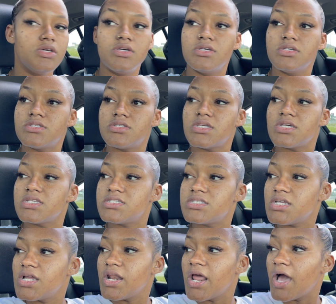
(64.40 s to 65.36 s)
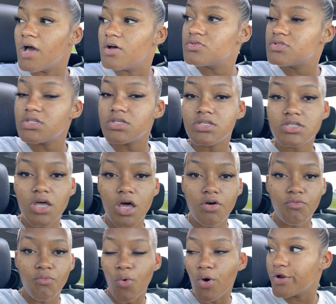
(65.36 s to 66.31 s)
16 ounces
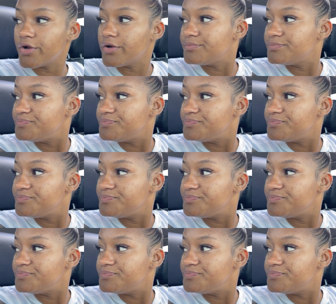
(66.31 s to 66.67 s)
of water.